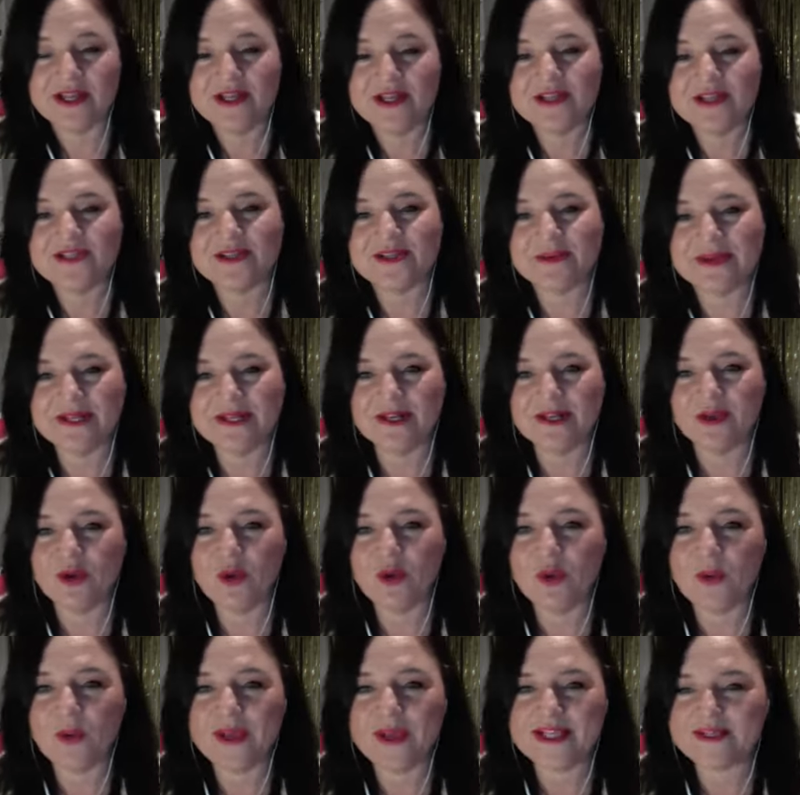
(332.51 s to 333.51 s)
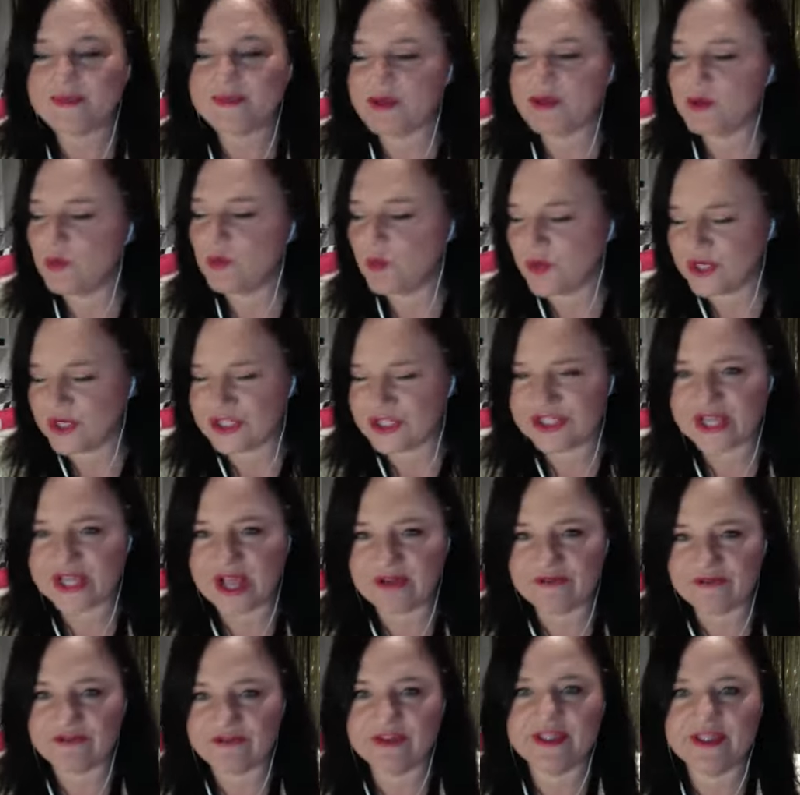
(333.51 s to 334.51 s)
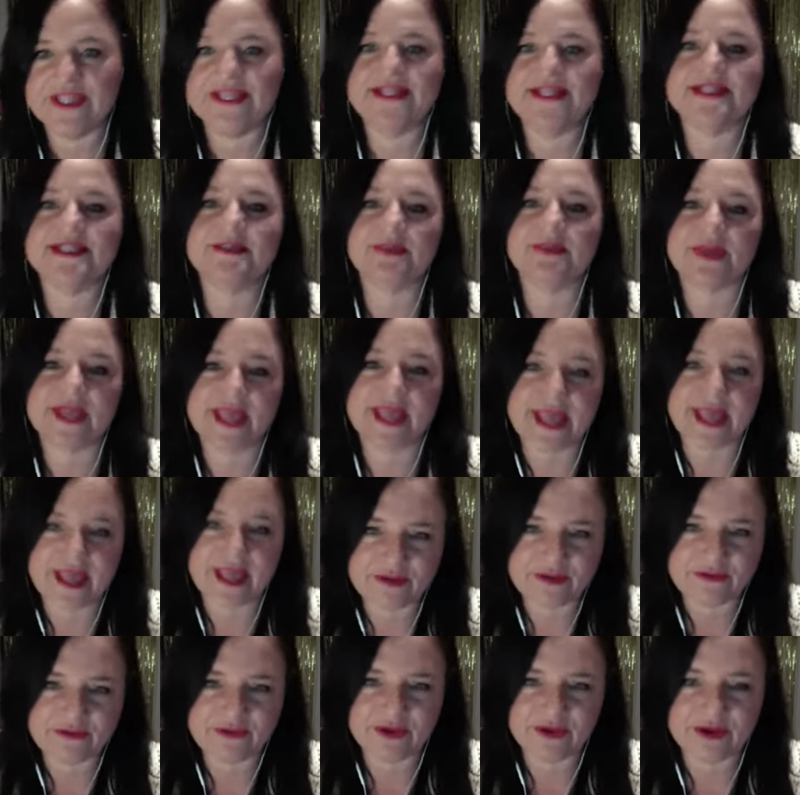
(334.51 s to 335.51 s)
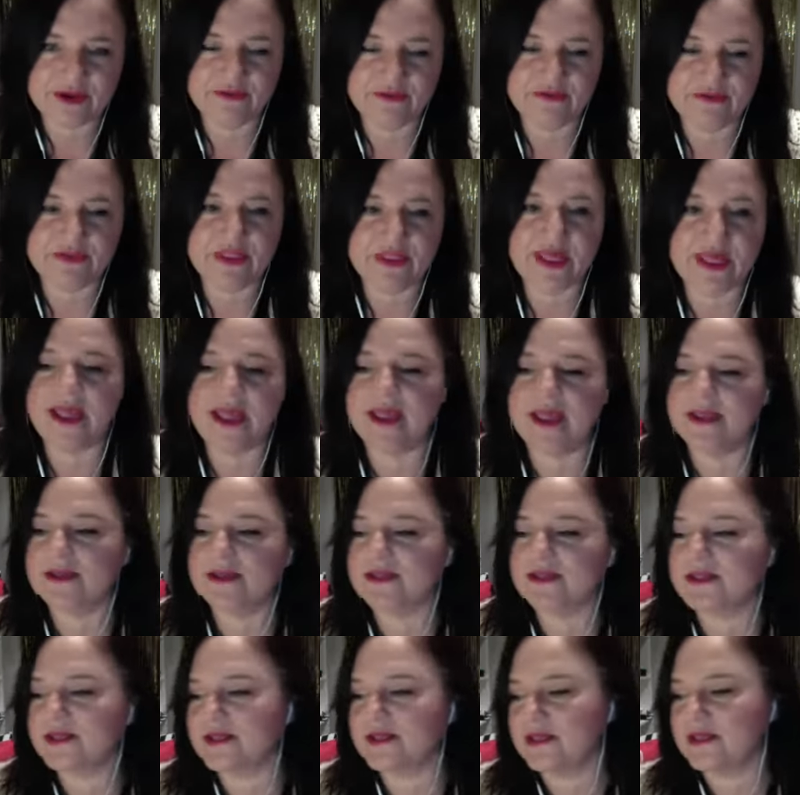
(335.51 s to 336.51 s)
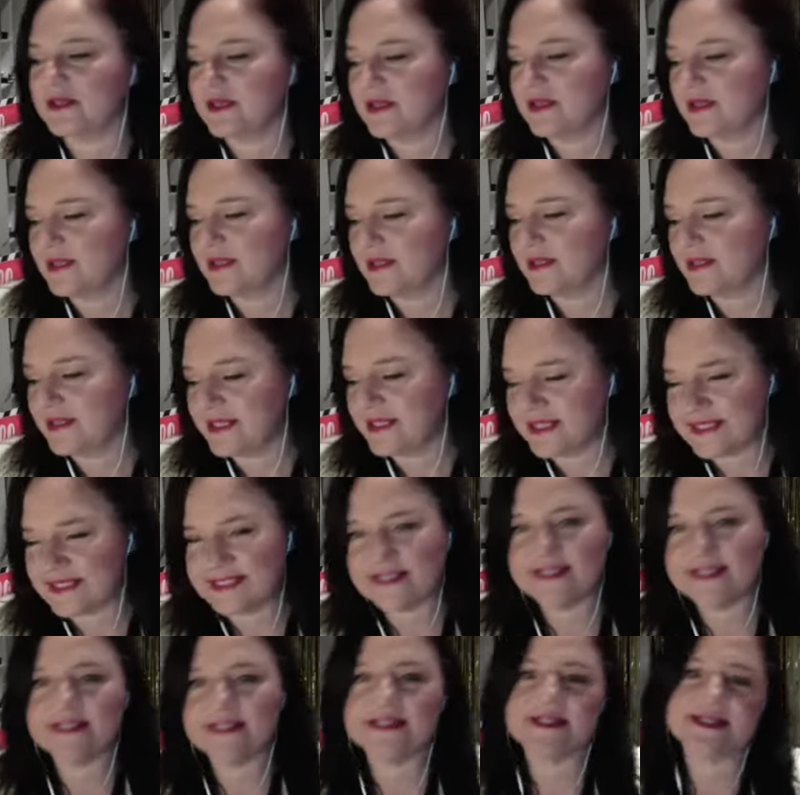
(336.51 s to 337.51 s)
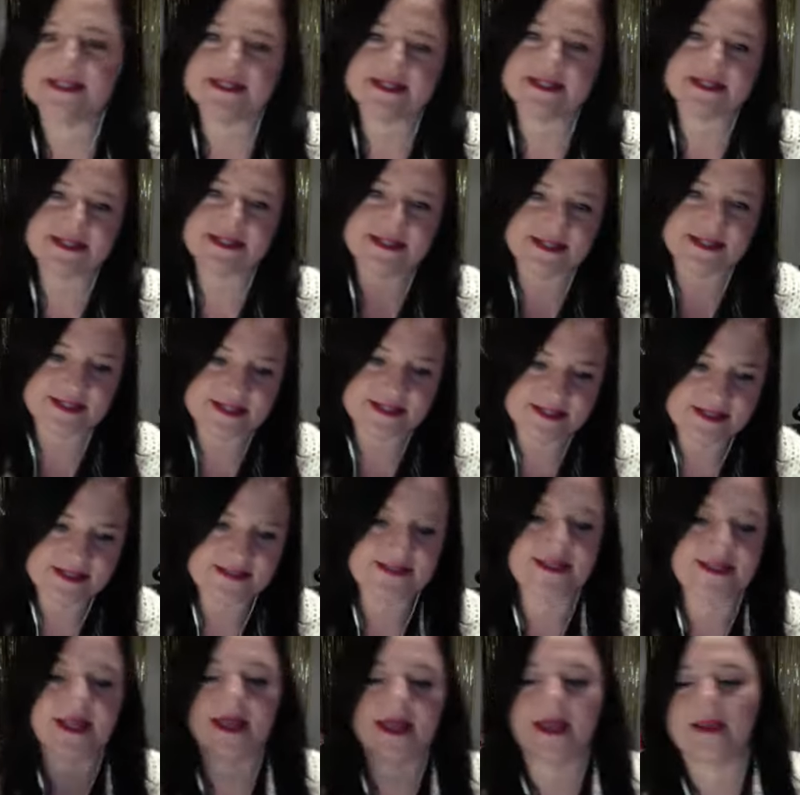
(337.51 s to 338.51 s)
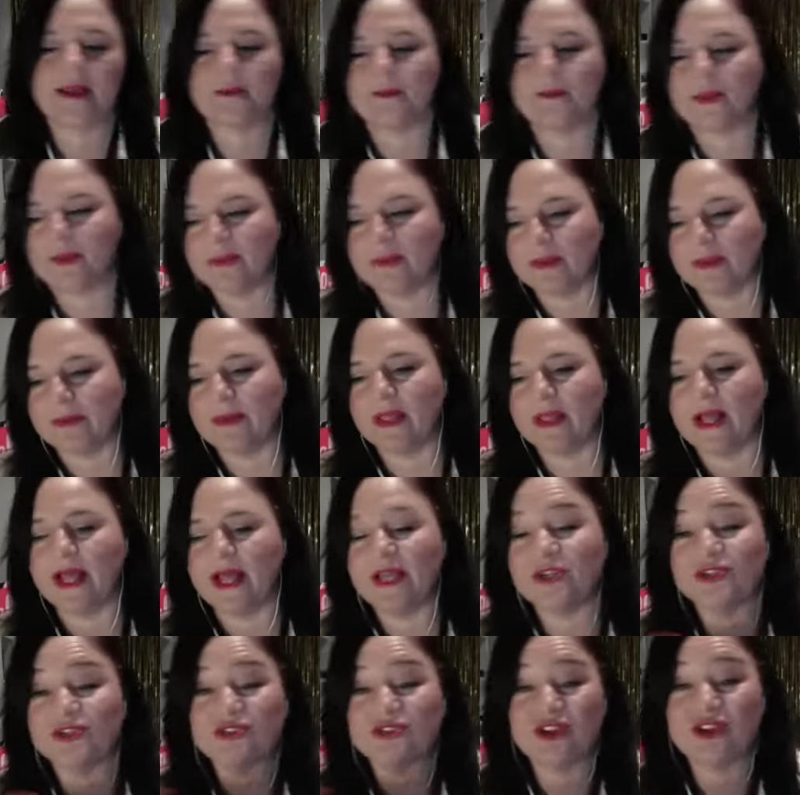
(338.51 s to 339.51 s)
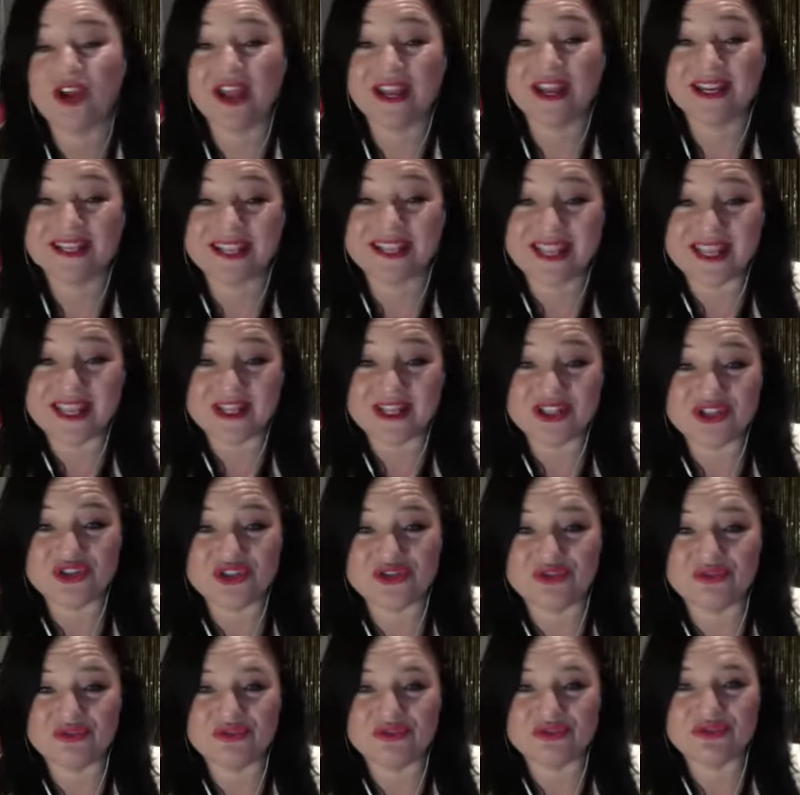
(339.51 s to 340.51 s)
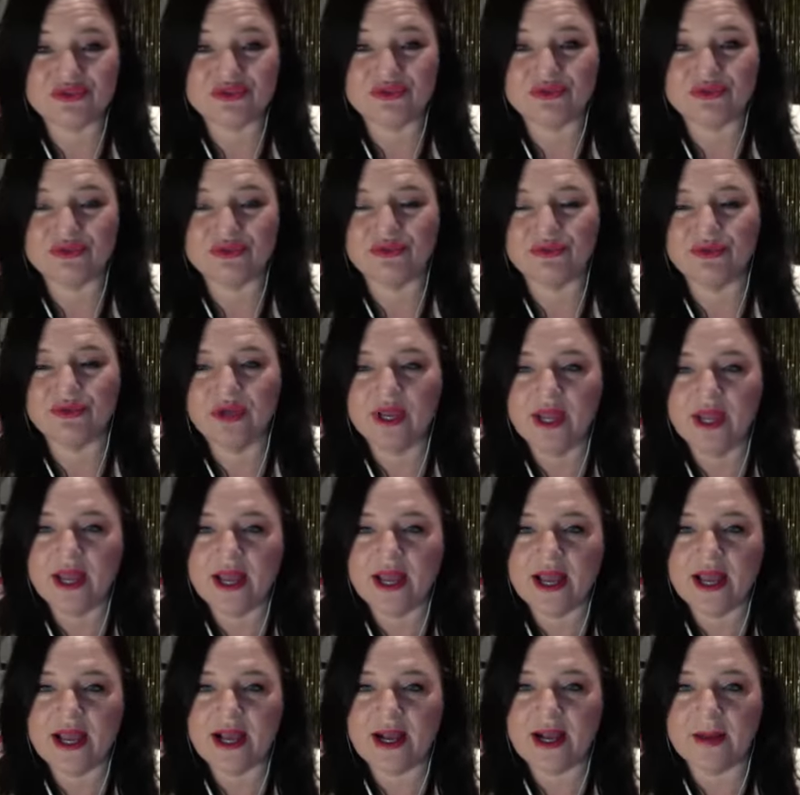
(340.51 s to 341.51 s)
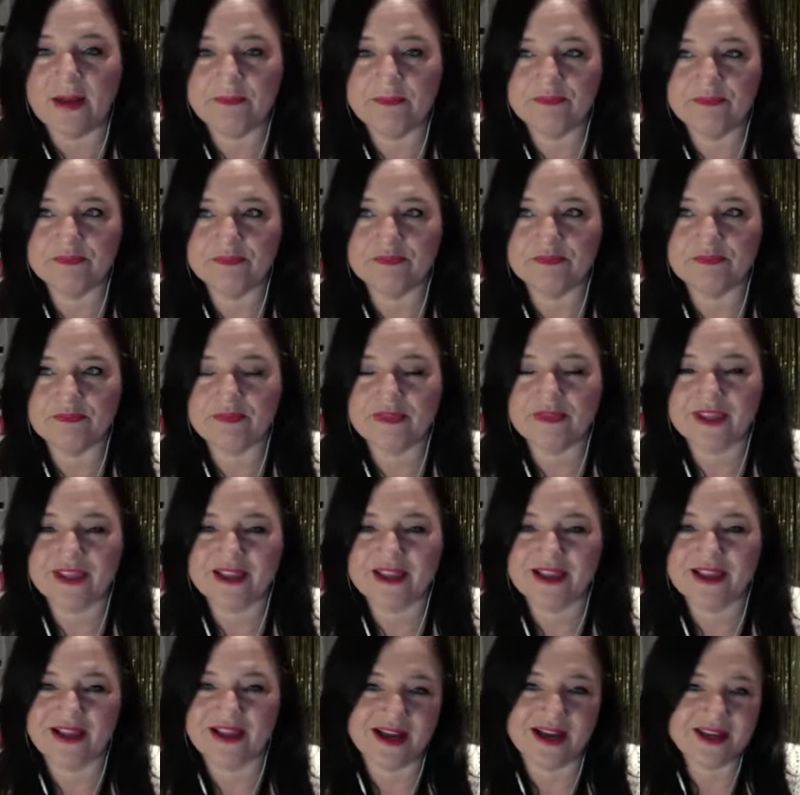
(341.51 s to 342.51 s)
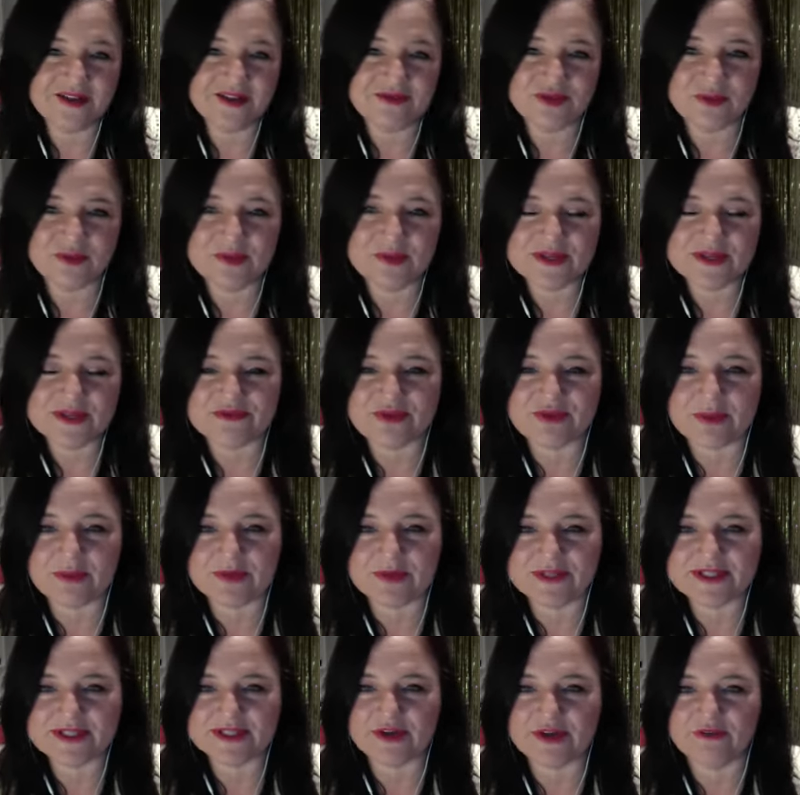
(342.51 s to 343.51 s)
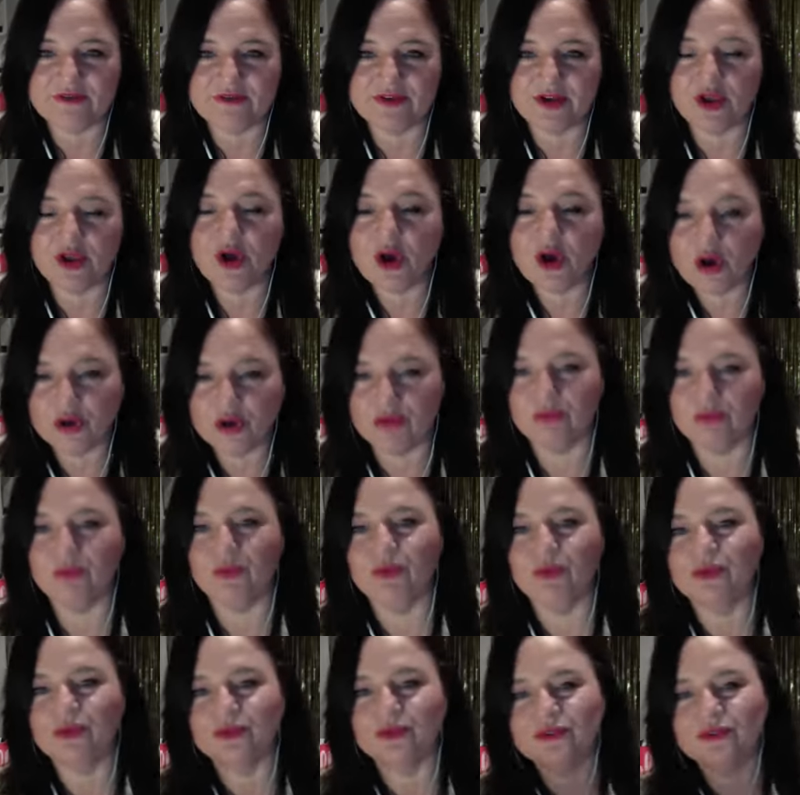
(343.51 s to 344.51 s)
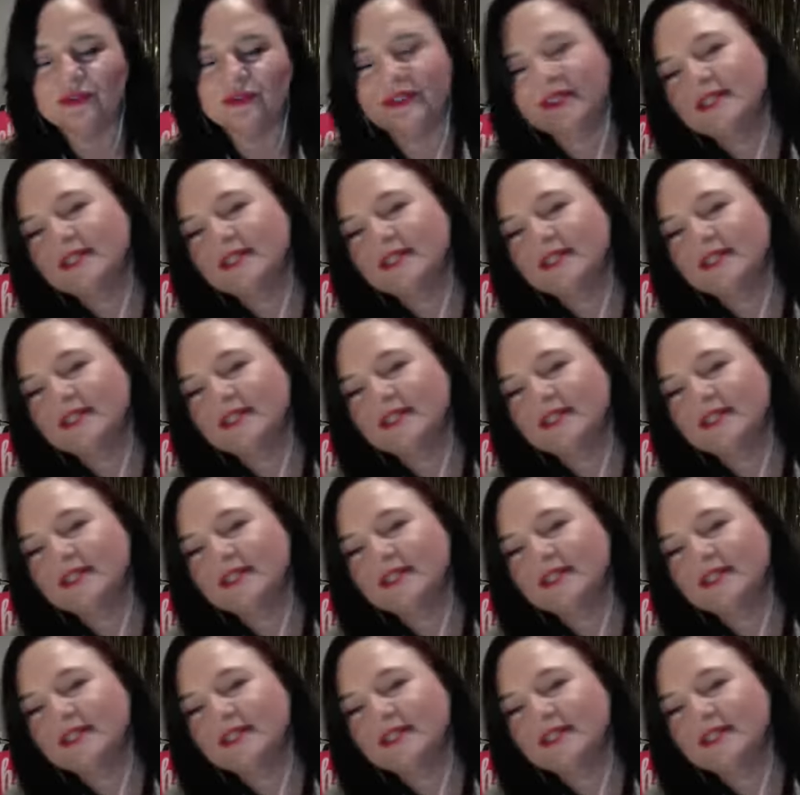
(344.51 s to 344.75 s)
So it'll always be watch out for this, be careful of that, this is this, this is that, blah, blah, blah, and try and get you to kind of almost wrap yourself in cotton wool